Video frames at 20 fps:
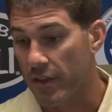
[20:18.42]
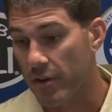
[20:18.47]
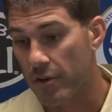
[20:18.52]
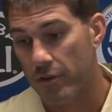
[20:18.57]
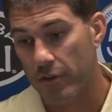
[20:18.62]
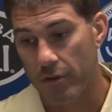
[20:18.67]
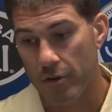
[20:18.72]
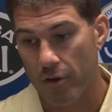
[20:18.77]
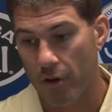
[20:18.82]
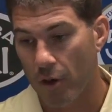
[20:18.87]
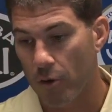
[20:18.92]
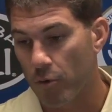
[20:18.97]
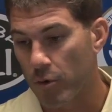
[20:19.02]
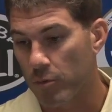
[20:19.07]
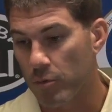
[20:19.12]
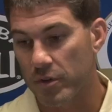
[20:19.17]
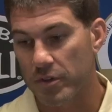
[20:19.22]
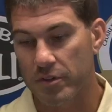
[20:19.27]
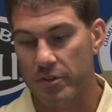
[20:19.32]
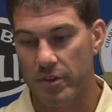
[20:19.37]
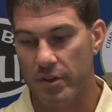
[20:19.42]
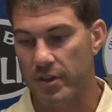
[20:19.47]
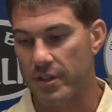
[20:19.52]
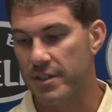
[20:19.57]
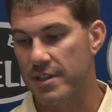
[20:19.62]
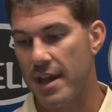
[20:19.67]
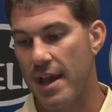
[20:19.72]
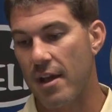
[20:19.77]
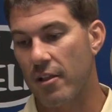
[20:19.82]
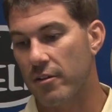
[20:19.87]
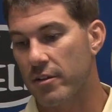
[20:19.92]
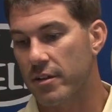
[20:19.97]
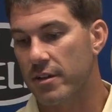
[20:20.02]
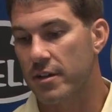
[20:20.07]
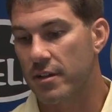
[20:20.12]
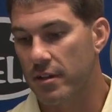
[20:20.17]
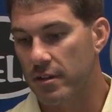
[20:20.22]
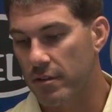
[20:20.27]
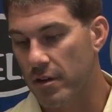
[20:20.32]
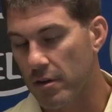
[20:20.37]
they're loaded with talent
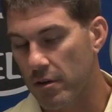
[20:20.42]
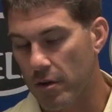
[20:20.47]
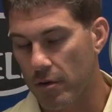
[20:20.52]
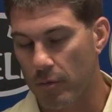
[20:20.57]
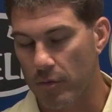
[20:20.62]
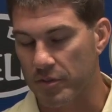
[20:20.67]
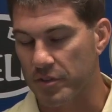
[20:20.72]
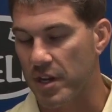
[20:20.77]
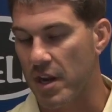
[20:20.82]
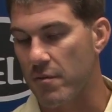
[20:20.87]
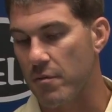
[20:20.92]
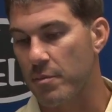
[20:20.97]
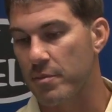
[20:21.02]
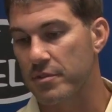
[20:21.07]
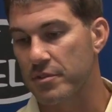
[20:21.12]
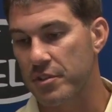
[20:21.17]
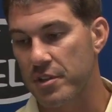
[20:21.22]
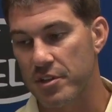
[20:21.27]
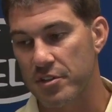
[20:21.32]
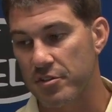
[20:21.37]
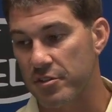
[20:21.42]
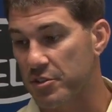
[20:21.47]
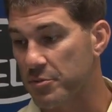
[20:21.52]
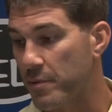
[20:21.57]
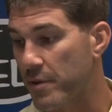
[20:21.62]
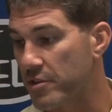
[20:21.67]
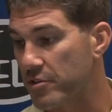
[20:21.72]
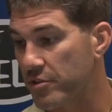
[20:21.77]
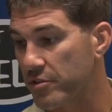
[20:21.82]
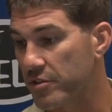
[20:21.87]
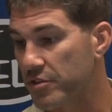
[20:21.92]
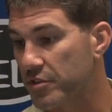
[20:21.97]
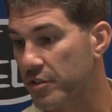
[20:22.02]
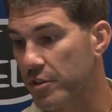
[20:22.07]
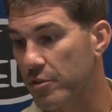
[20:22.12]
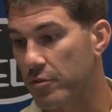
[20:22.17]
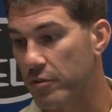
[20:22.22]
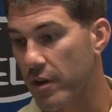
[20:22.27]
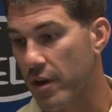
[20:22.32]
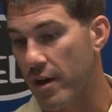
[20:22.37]
at almost every position, especially the
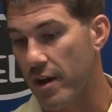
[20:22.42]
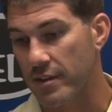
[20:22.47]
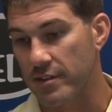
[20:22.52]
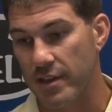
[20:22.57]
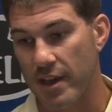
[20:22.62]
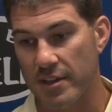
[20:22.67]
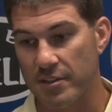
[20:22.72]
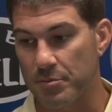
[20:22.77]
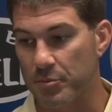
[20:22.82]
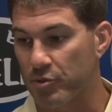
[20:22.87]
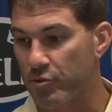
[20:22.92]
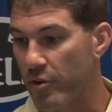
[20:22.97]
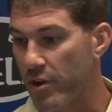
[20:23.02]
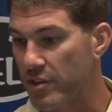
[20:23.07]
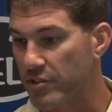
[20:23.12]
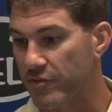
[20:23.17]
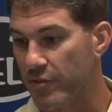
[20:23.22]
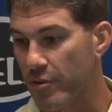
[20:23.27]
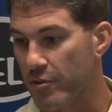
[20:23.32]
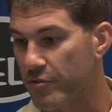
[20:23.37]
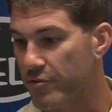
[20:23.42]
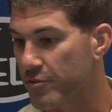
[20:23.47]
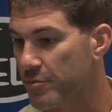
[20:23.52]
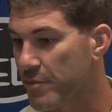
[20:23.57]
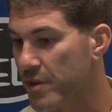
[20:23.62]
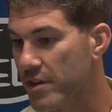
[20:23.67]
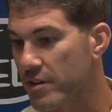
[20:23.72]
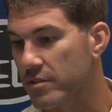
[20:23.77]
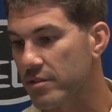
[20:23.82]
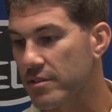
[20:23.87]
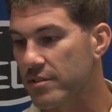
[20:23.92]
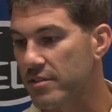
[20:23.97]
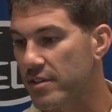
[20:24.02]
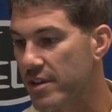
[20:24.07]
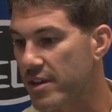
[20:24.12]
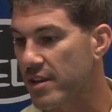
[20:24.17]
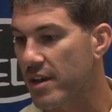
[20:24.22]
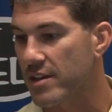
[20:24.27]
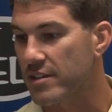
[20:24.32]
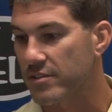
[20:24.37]
skill guys. Got some transfers from the SEC
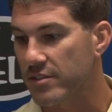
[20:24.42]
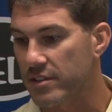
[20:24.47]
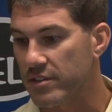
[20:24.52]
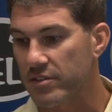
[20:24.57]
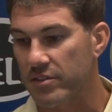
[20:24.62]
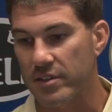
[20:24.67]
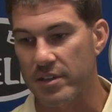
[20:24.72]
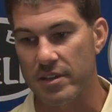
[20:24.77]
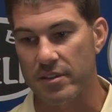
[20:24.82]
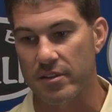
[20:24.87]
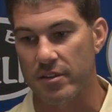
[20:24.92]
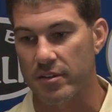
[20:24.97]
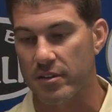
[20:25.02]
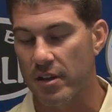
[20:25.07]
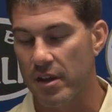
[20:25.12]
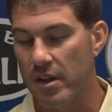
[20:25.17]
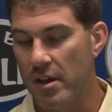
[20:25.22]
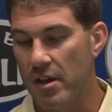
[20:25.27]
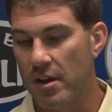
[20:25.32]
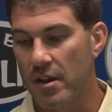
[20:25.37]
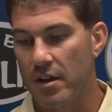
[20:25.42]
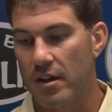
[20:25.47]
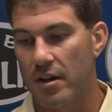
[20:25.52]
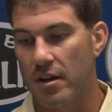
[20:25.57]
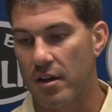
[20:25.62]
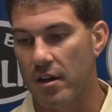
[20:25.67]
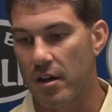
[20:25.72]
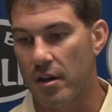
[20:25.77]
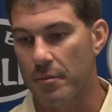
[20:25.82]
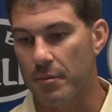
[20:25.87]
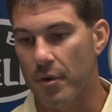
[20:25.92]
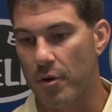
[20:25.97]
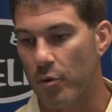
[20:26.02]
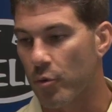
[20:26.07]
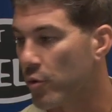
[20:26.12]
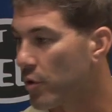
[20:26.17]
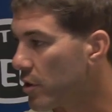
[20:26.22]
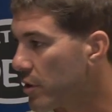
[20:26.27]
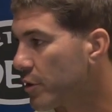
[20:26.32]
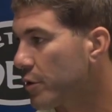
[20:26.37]
and ACC that are
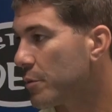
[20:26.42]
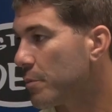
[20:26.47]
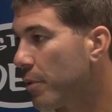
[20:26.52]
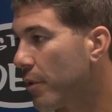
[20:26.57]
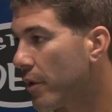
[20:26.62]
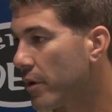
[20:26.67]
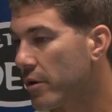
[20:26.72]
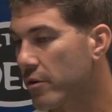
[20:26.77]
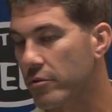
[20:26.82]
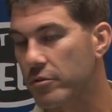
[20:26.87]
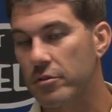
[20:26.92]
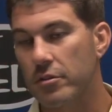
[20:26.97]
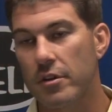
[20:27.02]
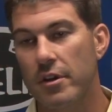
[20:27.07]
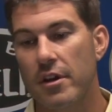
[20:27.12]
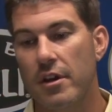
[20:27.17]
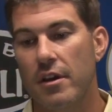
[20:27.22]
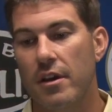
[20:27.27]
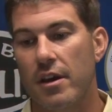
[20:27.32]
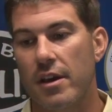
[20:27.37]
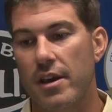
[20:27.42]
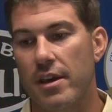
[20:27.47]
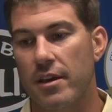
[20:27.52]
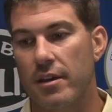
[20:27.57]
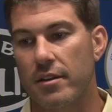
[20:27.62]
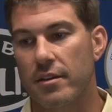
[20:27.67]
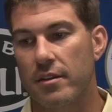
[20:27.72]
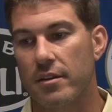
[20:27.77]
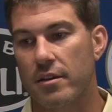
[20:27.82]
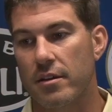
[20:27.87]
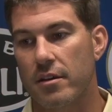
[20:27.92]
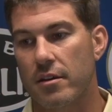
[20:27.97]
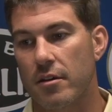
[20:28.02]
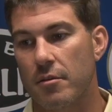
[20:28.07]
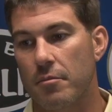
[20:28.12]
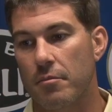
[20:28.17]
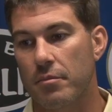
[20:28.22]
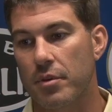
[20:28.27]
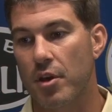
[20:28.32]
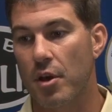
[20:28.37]
really good players, and
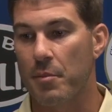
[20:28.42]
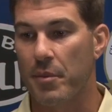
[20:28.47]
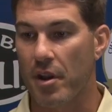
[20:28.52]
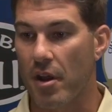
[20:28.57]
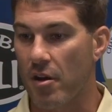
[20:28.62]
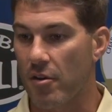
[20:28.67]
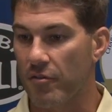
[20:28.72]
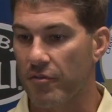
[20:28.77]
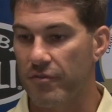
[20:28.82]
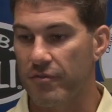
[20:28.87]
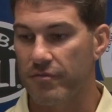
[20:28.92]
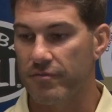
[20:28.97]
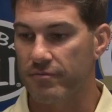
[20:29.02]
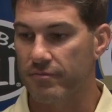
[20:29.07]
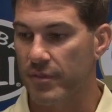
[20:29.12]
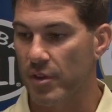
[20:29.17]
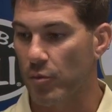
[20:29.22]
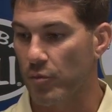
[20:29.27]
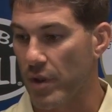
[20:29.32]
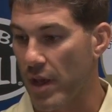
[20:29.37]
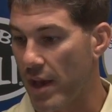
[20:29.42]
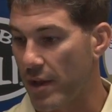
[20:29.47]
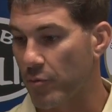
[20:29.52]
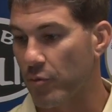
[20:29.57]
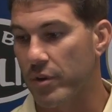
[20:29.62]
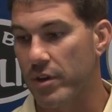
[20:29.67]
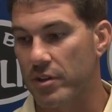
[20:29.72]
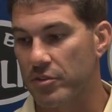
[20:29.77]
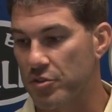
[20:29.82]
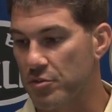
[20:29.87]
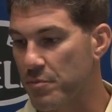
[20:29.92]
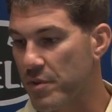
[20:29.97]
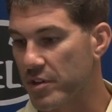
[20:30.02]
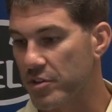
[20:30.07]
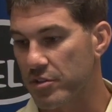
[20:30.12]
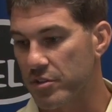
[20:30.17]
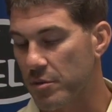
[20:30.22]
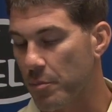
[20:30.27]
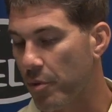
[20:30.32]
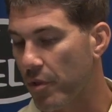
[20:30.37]
coming off 9 wins. You
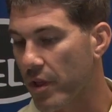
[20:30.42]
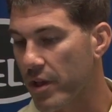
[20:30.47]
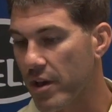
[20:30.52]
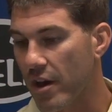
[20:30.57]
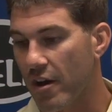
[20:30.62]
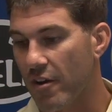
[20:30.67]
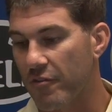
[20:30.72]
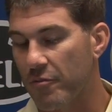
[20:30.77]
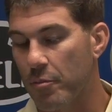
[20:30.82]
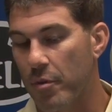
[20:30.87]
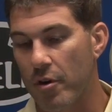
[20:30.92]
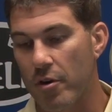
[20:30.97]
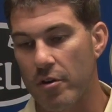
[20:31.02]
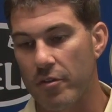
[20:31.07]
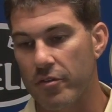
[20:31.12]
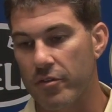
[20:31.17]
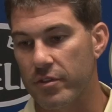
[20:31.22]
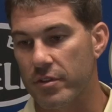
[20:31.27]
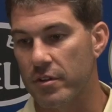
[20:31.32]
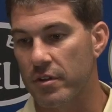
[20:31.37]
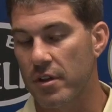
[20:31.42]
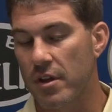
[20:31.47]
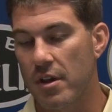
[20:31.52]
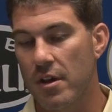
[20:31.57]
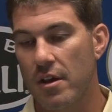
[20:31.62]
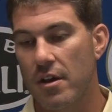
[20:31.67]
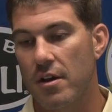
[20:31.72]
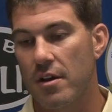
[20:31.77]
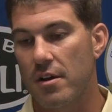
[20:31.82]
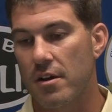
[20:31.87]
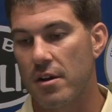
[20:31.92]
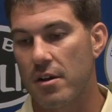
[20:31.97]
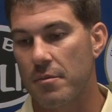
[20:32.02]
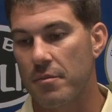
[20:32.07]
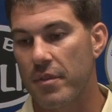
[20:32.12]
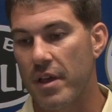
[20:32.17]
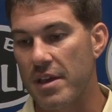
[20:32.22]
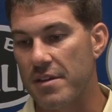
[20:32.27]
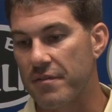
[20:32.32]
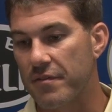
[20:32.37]
mentioned the playoff berth, and
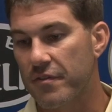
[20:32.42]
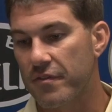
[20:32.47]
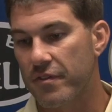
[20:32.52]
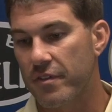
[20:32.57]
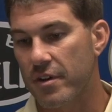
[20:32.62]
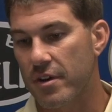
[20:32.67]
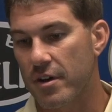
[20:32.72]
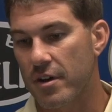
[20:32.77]
they've